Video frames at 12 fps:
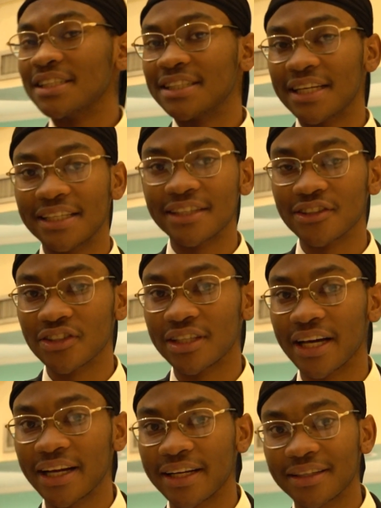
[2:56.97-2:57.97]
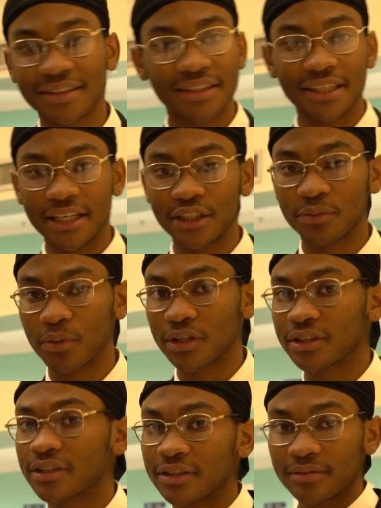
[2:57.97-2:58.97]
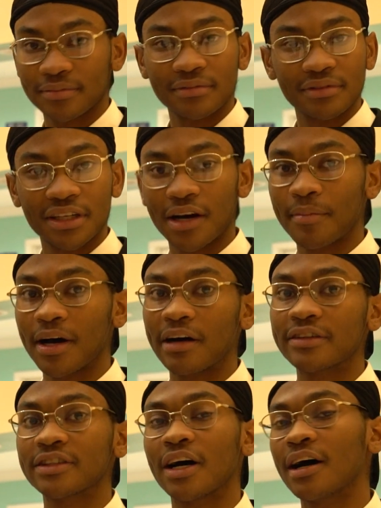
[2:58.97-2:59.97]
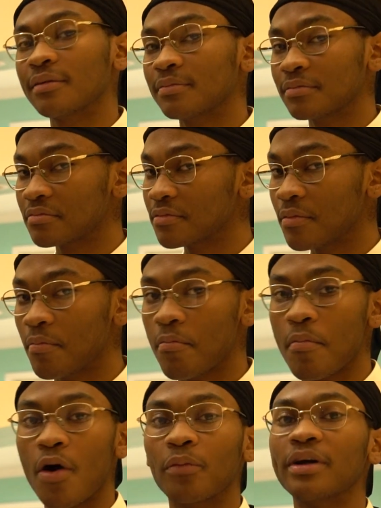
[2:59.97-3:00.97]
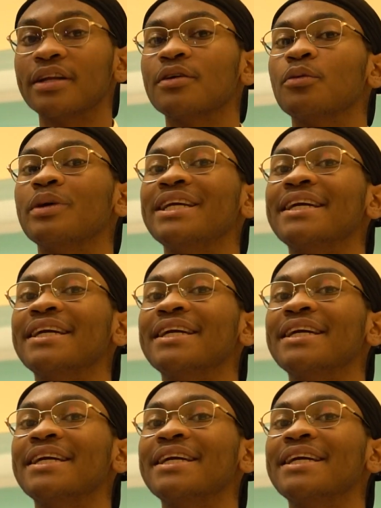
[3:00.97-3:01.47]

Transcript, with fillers: ten deals a day, each person, come out on top. Moment we